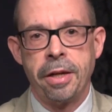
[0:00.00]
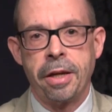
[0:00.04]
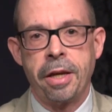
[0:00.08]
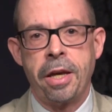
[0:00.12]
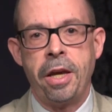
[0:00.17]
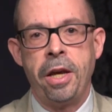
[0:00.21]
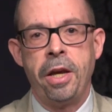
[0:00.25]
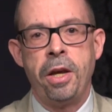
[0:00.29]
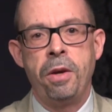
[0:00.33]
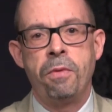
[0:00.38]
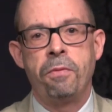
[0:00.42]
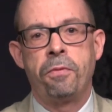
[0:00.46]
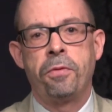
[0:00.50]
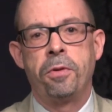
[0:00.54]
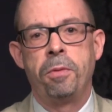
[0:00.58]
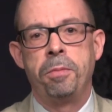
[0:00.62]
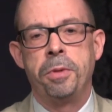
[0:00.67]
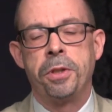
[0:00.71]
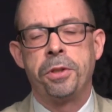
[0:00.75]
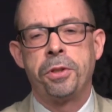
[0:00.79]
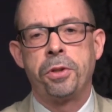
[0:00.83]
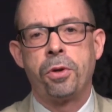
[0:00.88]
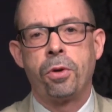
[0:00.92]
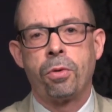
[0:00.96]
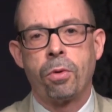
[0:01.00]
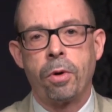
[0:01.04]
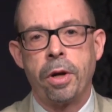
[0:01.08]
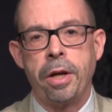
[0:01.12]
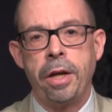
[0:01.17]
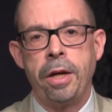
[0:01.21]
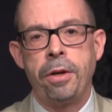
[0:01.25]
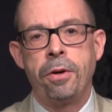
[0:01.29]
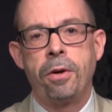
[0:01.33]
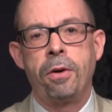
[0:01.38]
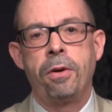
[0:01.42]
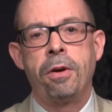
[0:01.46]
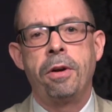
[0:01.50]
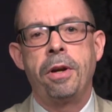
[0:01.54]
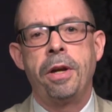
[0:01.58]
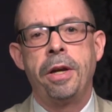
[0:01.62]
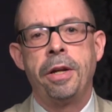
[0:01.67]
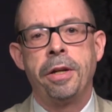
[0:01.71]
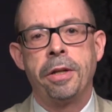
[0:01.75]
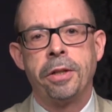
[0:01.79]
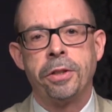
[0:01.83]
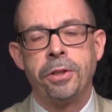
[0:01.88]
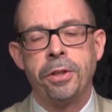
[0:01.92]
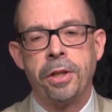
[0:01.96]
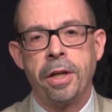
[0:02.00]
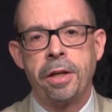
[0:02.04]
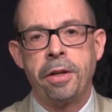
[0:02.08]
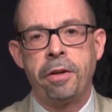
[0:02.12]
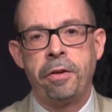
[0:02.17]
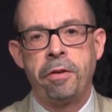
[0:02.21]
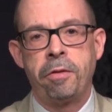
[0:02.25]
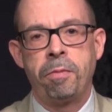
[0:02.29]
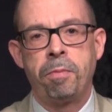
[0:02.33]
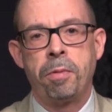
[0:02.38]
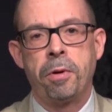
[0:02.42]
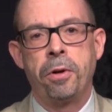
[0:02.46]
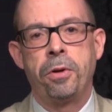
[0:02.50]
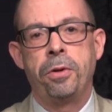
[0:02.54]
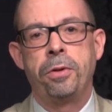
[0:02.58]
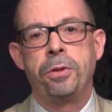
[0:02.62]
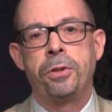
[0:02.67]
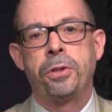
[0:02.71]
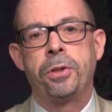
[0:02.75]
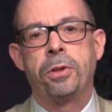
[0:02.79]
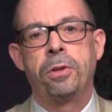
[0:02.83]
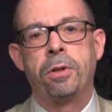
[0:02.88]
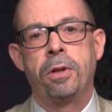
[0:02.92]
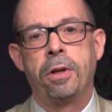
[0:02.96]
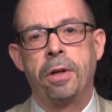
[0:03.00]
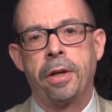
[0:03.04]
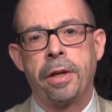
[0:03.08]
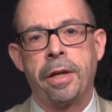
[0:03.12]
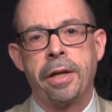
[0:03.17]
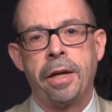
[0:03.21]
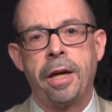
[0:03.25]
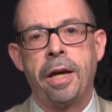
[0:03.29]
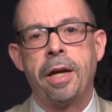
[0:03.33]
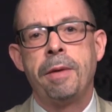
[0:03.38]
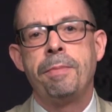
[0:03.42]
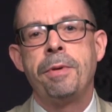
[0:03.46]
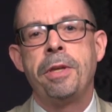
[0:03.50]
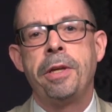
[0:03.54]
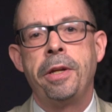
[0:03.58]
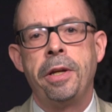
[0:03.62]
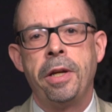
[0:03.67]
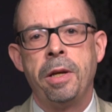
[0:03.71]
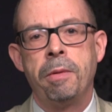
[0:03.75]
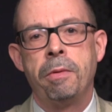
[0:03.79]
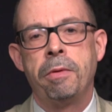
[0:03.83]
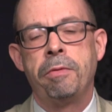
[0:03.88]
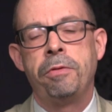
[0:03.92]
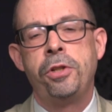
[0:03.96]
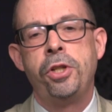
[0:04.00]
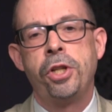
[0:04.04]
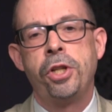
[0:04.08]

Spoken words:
came from its creator and executive producer, a guy by the name of